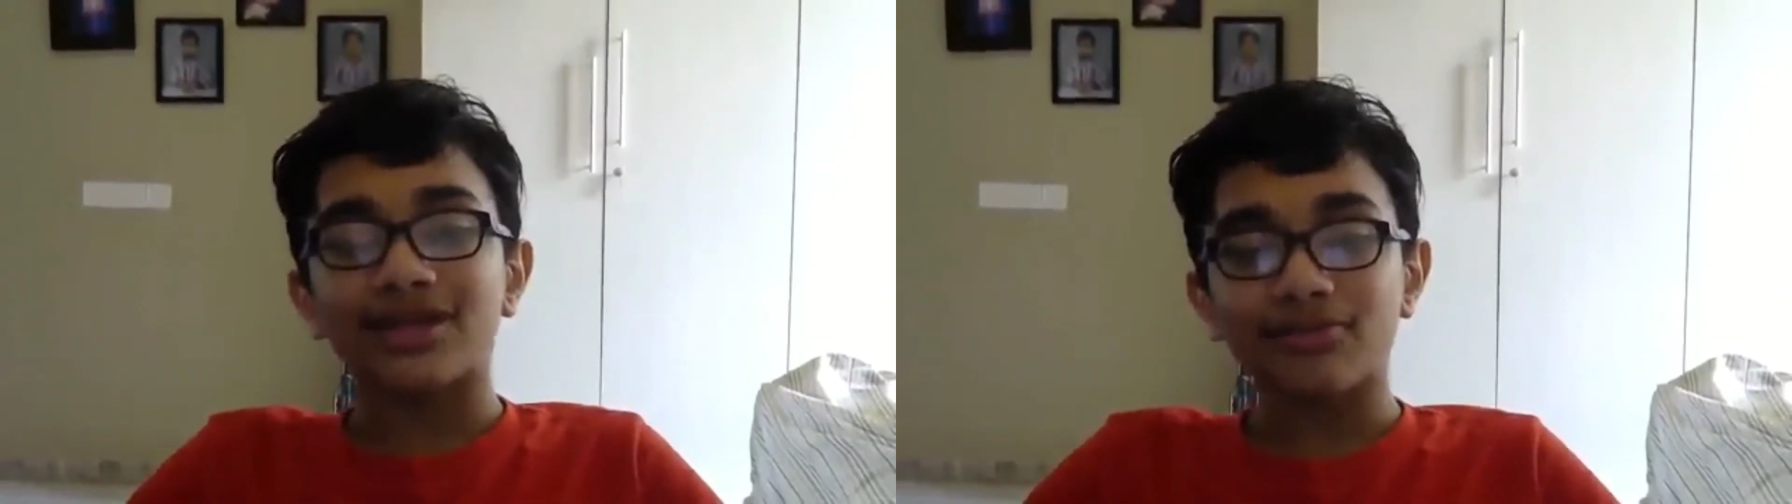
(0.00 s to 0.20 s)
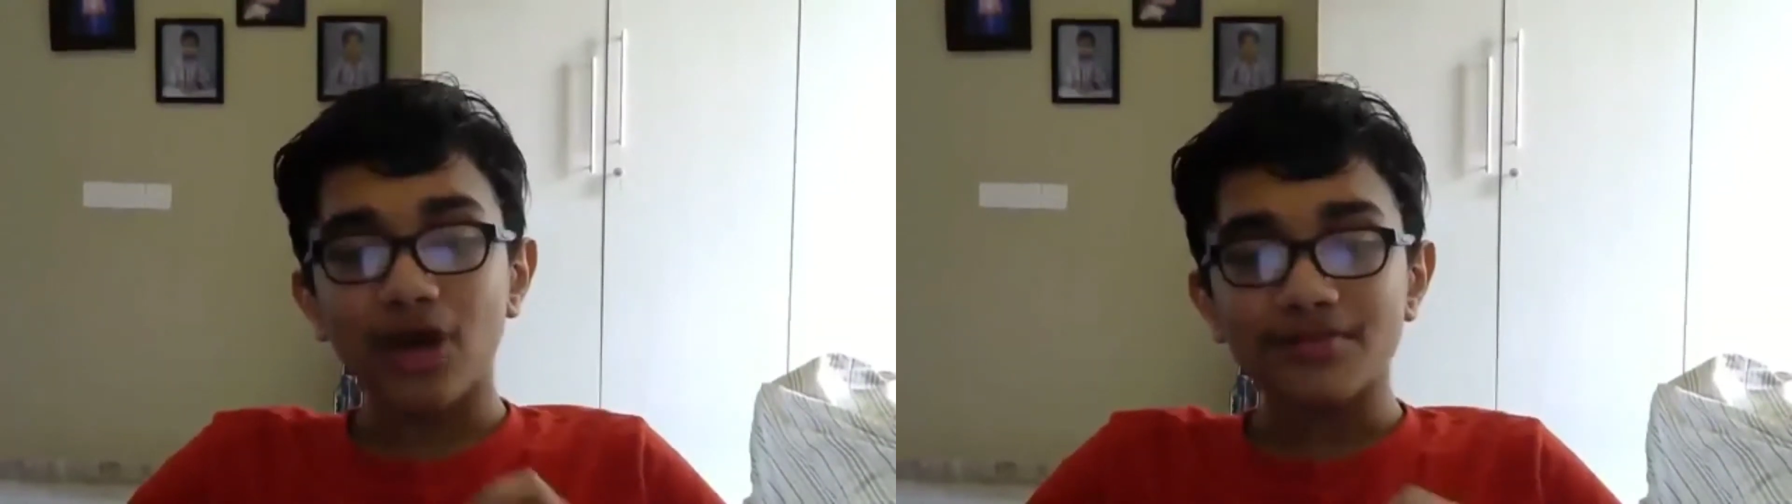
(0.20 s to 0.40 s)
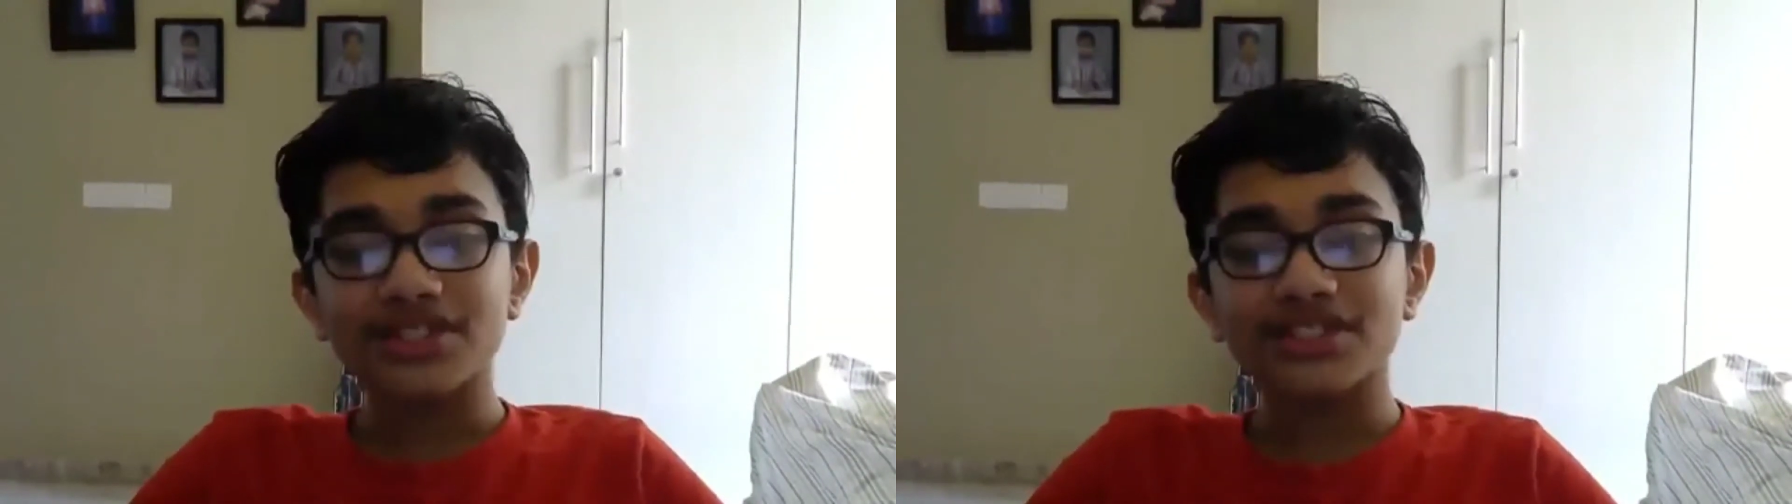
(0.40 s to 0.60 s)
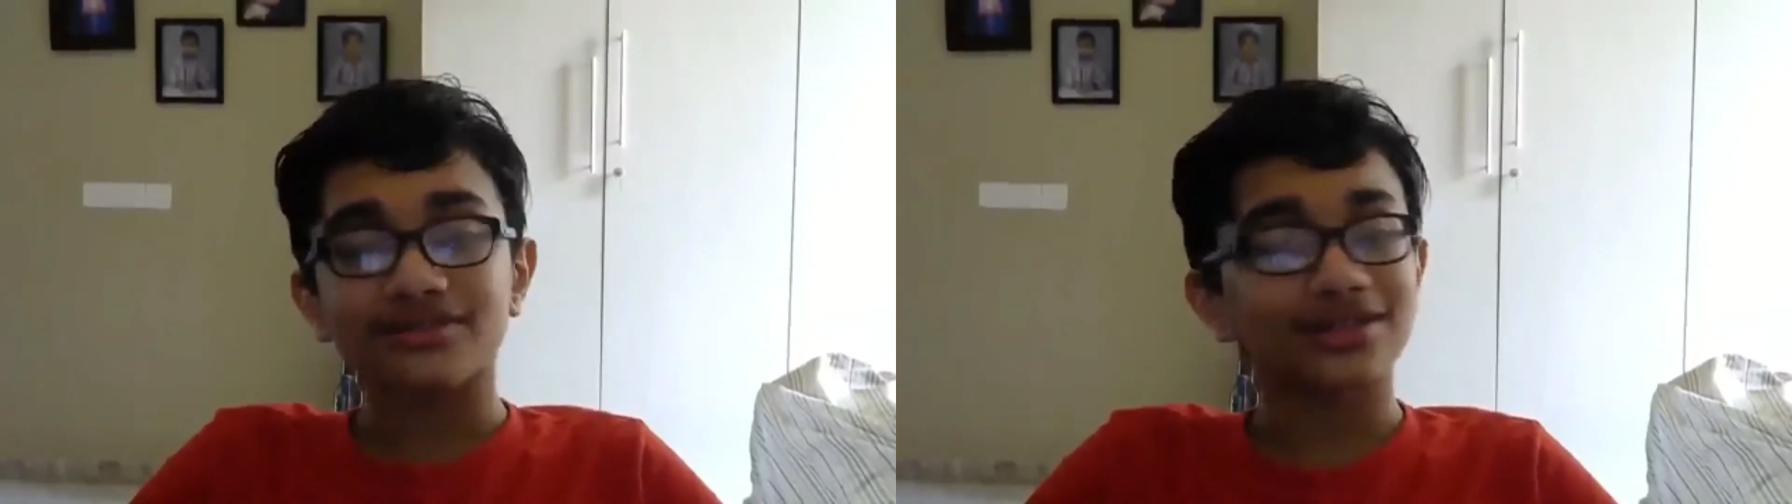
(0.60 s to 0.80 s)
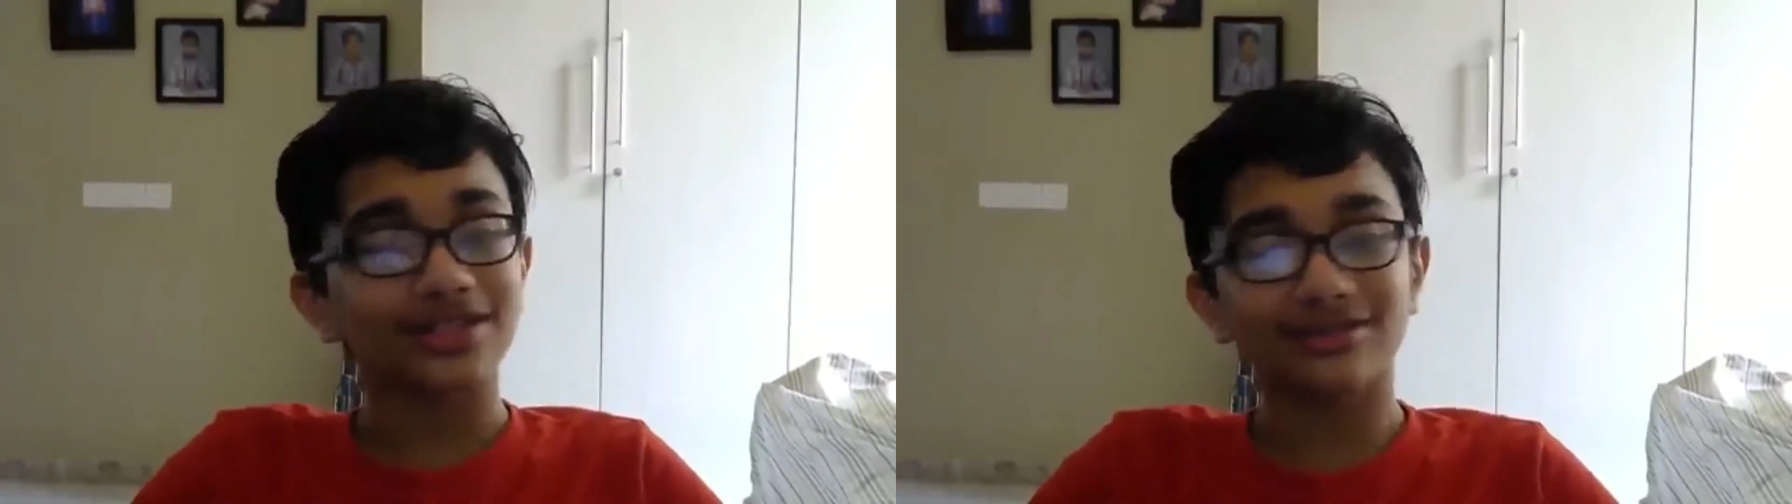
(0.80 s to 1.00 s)
We promise
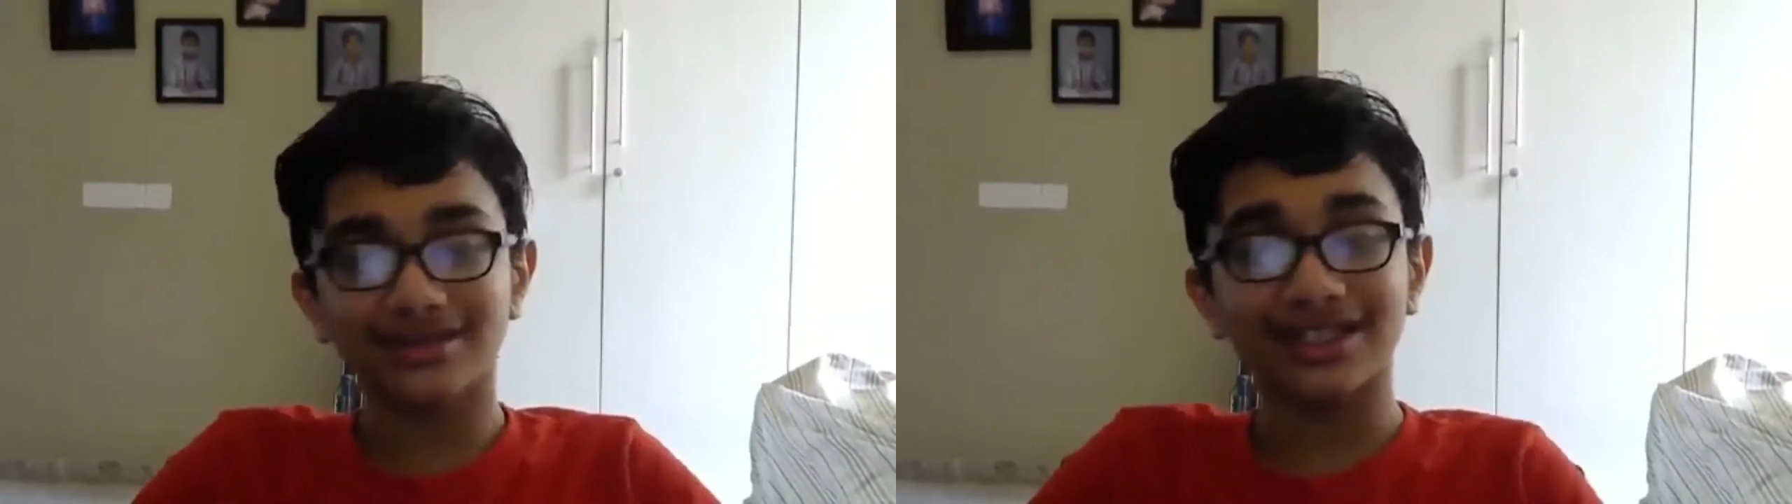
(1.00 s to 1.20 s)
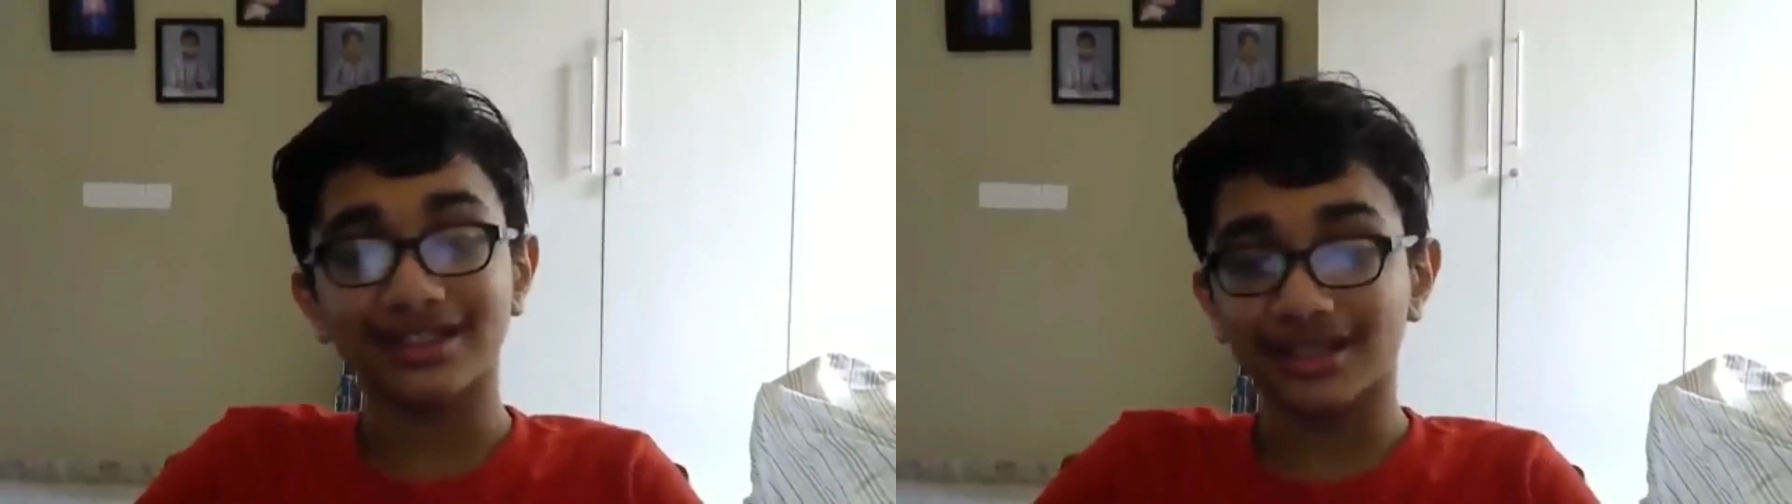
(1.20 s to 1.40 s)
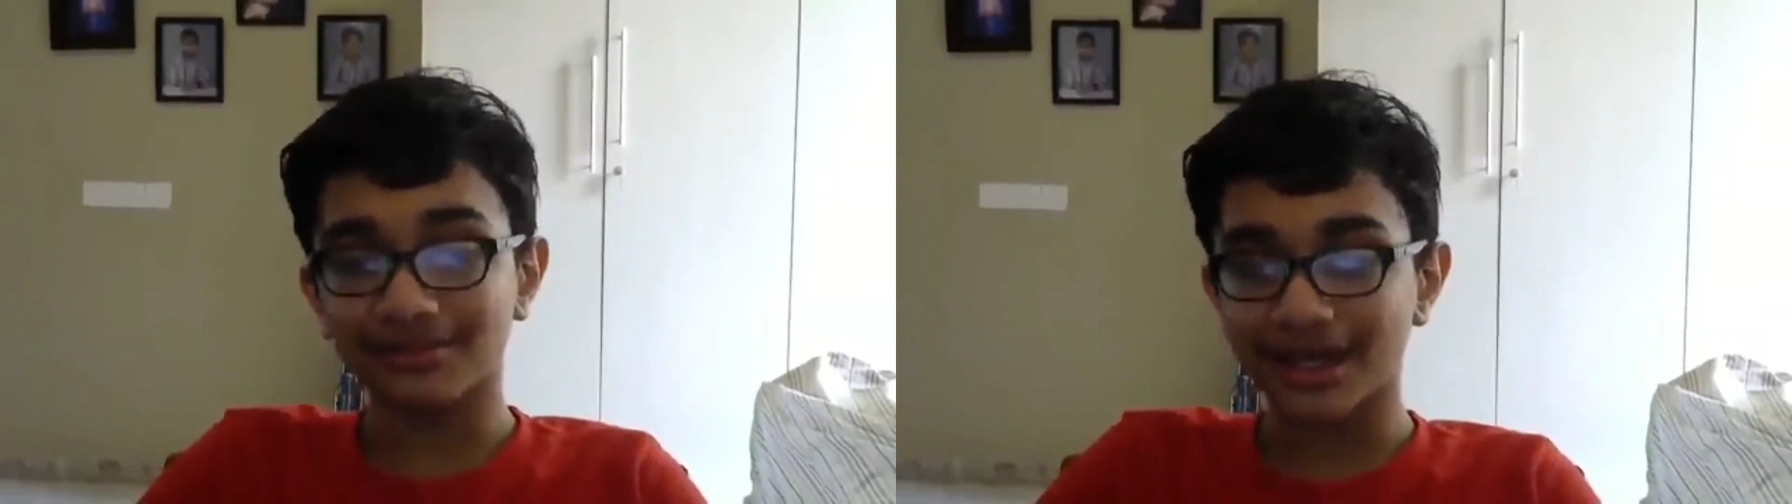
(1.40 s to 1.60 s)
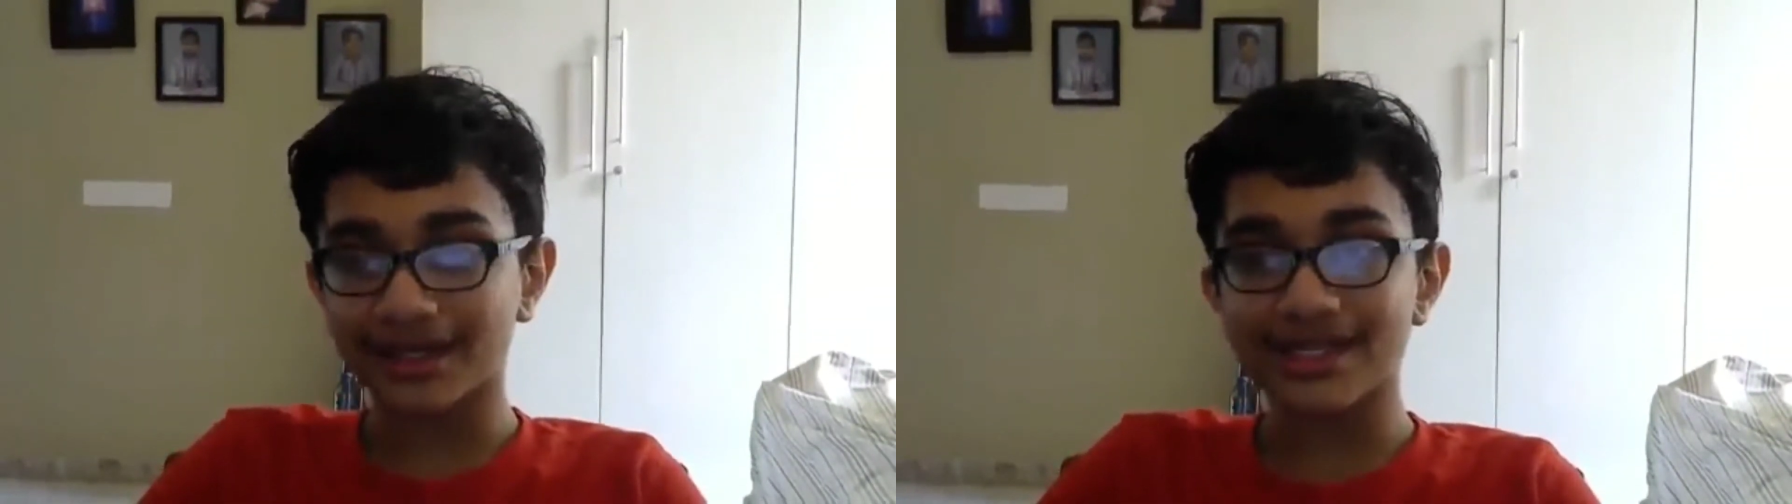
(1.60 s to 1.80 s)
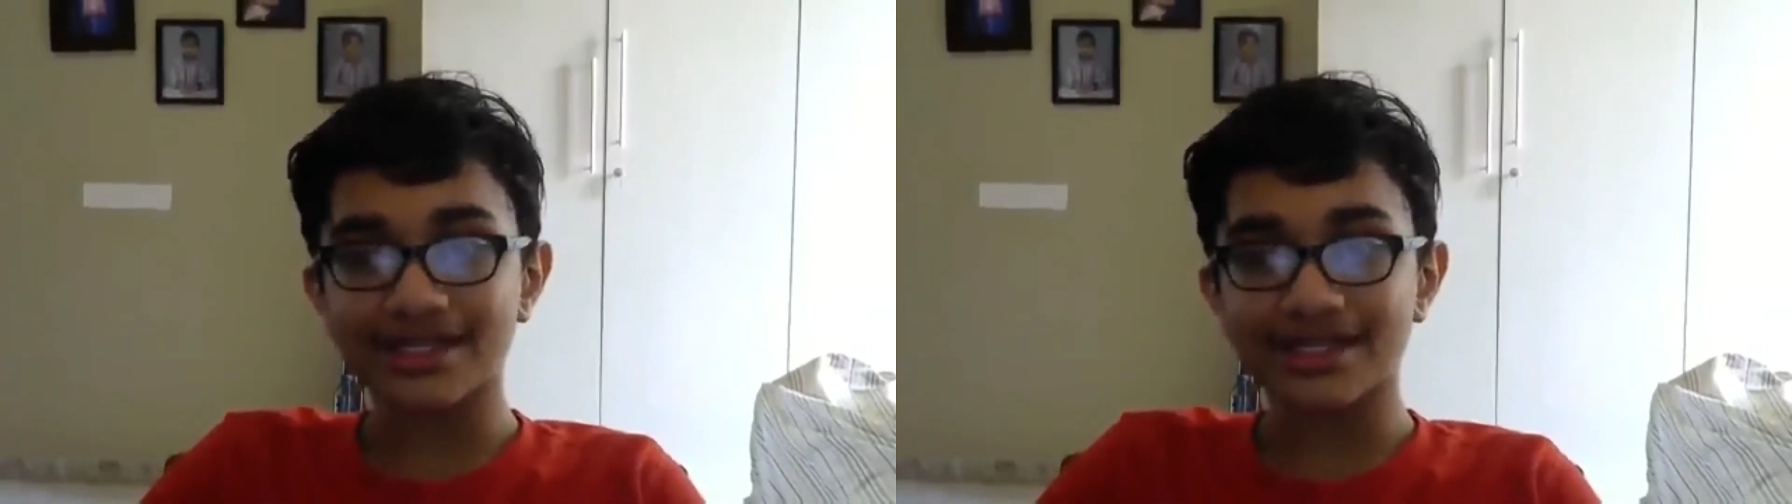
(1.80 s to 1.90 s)
you, you won't end up like